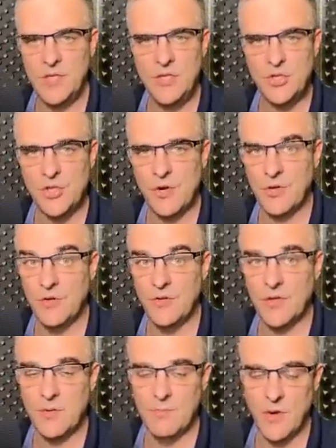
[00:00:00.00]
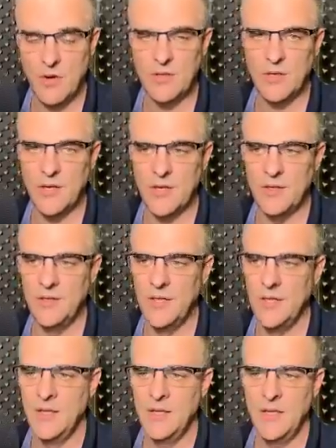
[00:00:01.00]
T-Shark is a command line
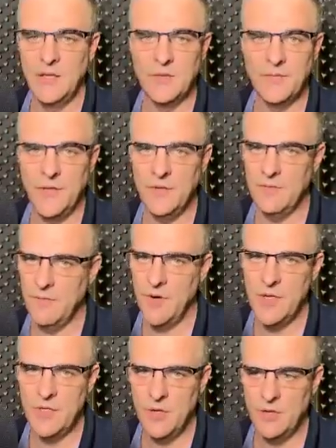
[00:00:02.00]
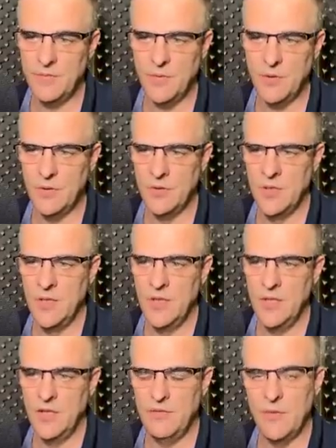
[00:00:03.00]
interface, very useful
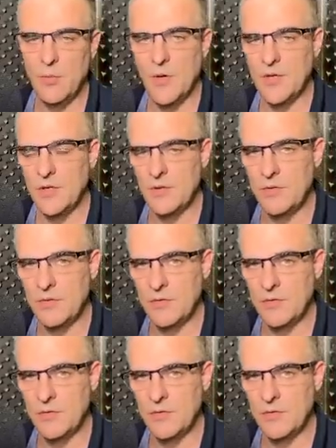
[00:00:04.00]
if you want to